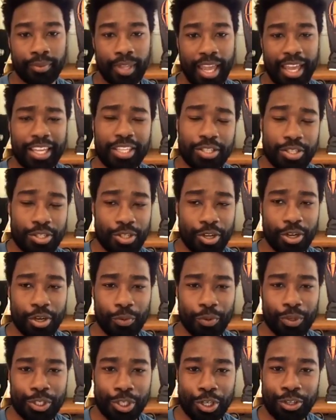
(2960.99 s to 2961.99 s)
I guess it started
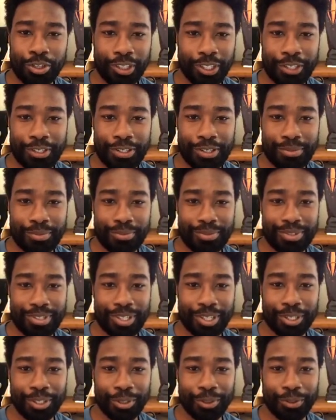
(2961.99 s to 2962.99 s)
with journalism.
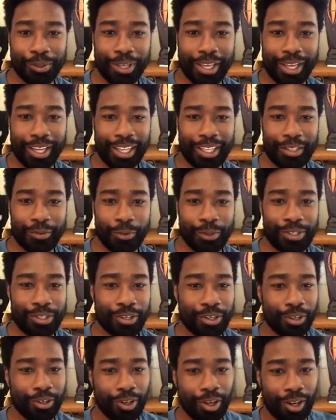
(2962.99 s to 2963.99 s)
So, like, it, was
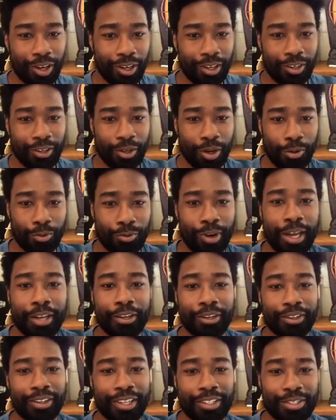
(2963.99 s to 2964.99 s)
there a, a
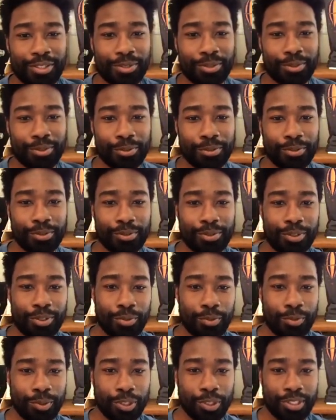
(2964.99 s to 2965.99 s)
writer that you you
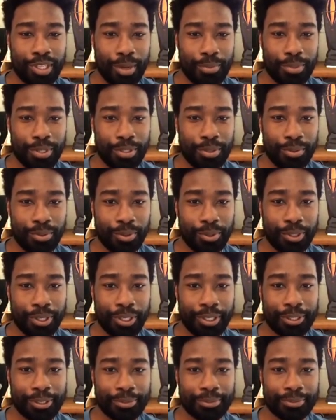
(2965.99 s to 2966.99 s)
looked up to, or